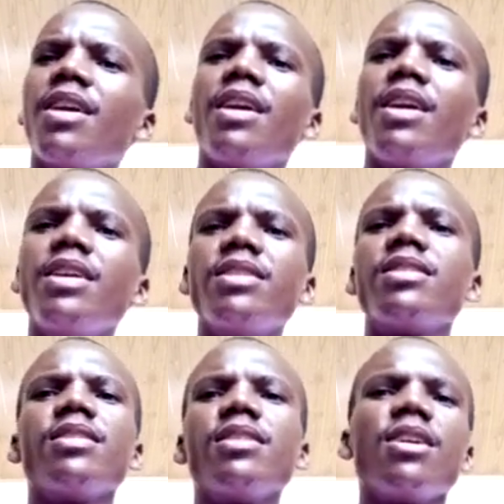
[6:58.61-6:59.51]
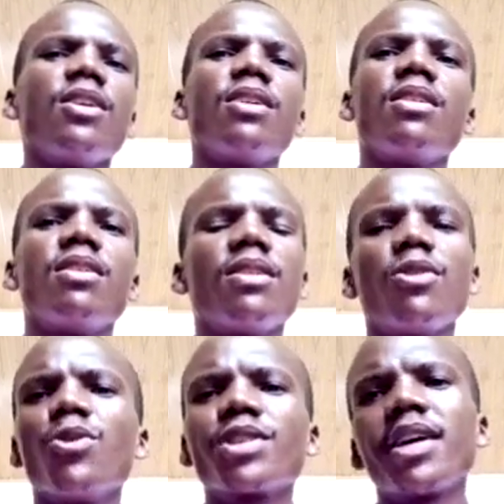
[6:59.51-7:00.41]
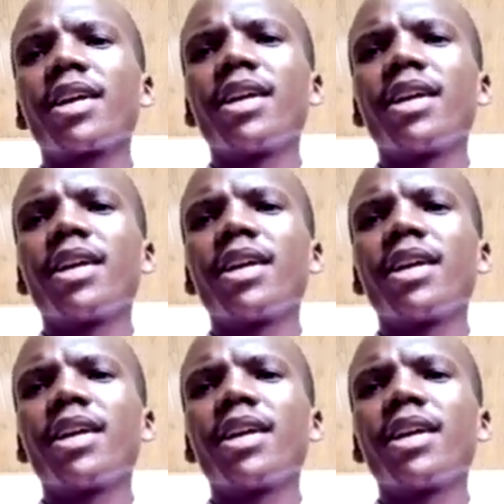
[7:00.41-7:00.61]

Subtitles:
80, those are